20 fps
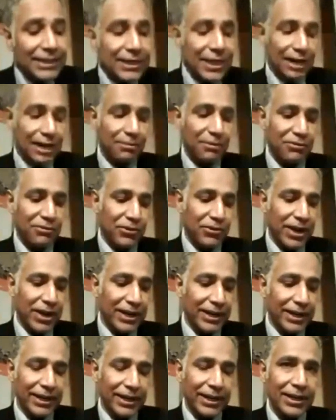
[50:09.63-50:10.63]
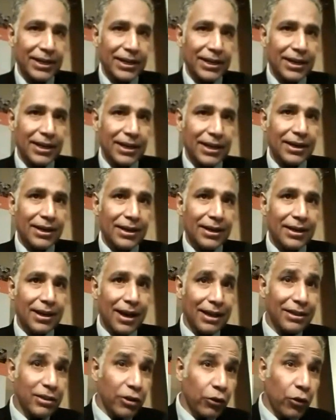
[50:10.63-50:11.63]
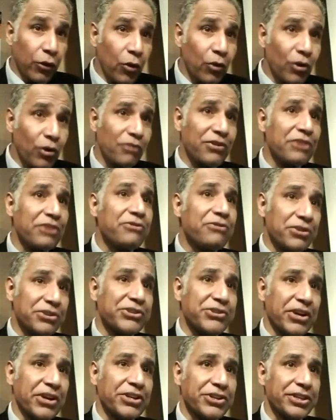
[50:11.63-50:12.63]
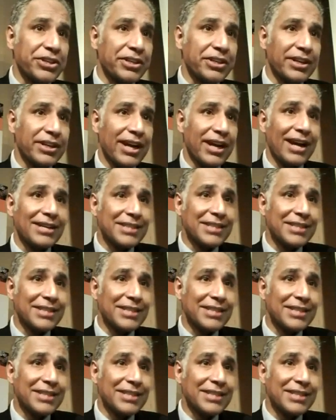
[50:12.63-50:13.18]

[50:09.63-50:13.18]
right type of training, and the role of infrastructure